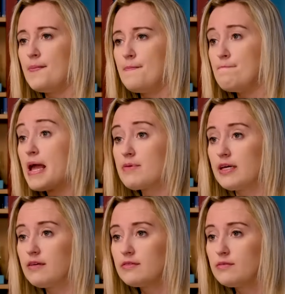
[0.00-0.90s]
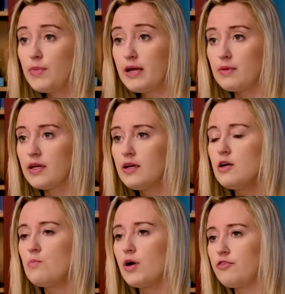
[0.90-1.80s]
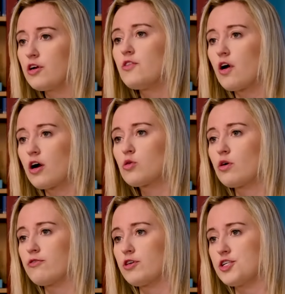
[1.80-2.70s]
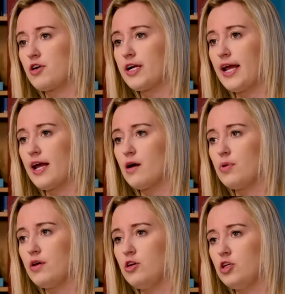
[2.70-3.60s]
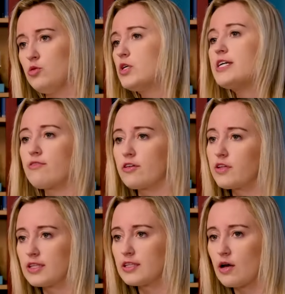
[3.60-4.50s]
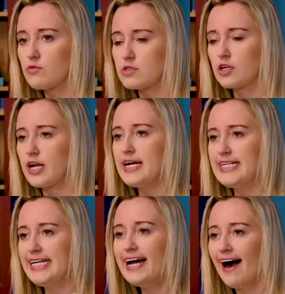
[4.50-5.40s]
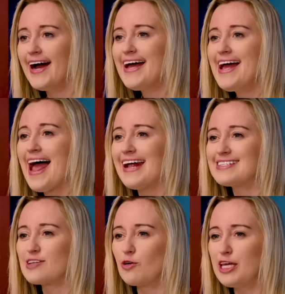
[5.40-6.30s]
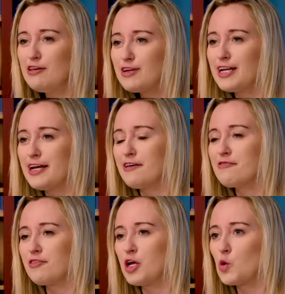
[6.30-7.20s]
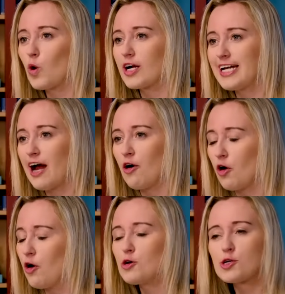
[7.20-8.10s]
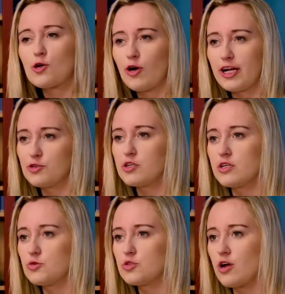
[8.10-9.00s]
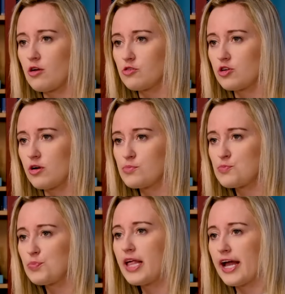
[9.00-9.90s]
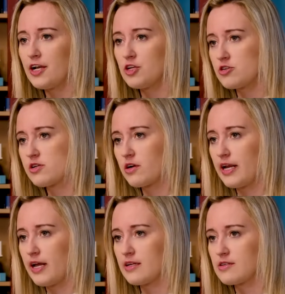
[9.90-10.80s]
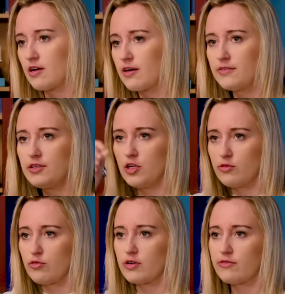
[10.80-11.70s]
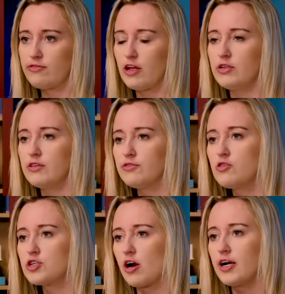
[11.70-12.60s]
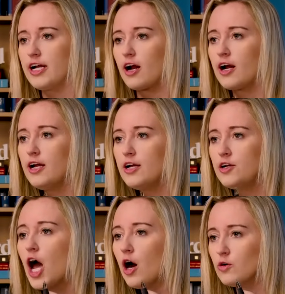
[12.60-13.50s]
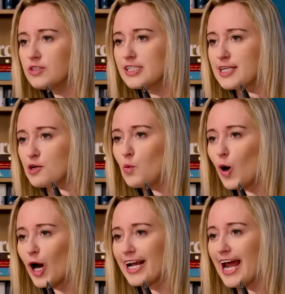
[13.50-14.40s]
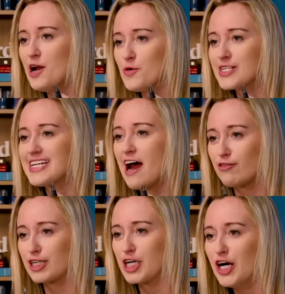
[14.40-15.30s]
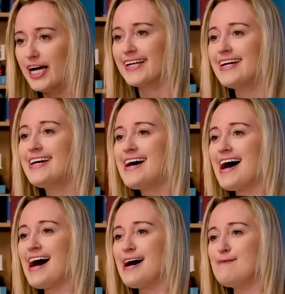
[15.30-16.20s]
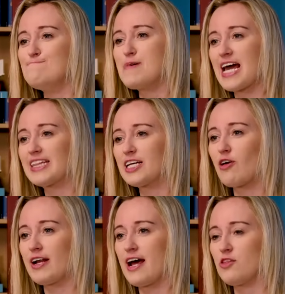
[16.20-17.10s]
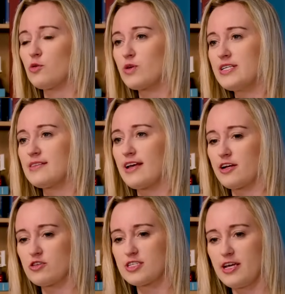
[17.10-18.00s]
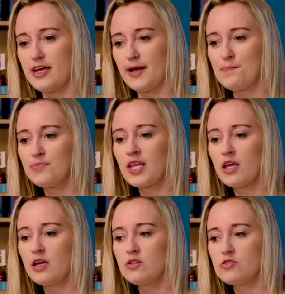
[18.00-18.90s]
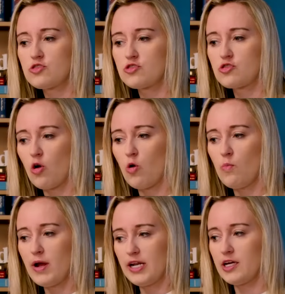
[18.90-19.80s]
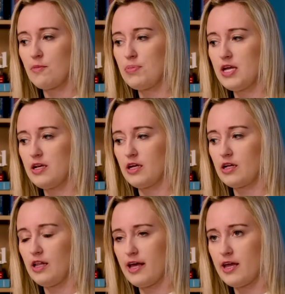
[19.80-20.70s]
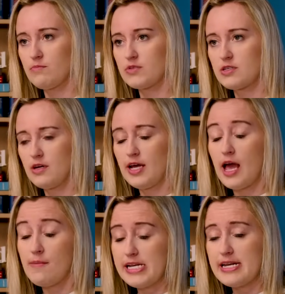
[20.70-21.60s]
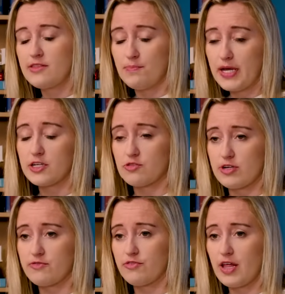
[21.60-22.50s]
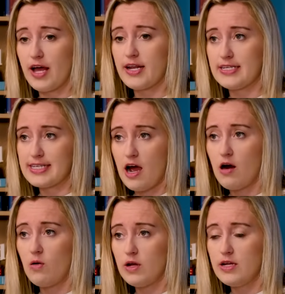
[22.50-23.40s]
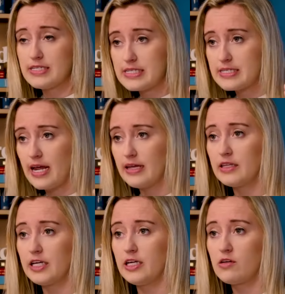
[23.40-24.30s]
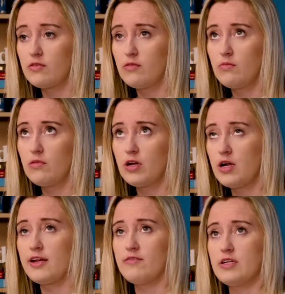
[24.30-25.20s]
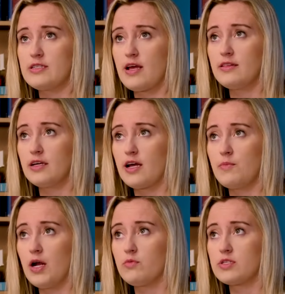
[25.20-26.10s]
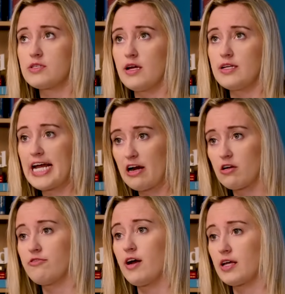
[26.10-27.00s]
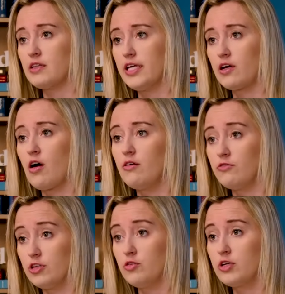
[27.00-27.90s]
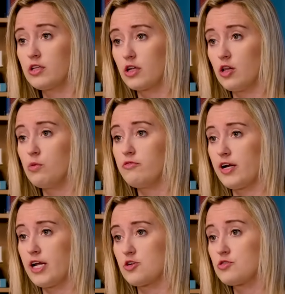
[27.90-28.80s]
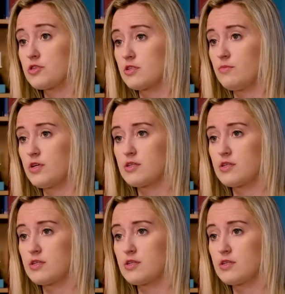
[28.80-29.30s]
Maybe, maybe. But if you're in the hardcore free trade camp, you would never think that that was a good idea. And so even if it worked out all according to Donald Trump's plan, you're still going to answer, if we're following the flow chart here, no, this didn't work and it was never good. But I think right now the reason that you're seeing so many competing claims, I mean, the biggest reason for that is how insanely, not even insanely, I mean, I would say terrifyingly convoluted the global financial system is,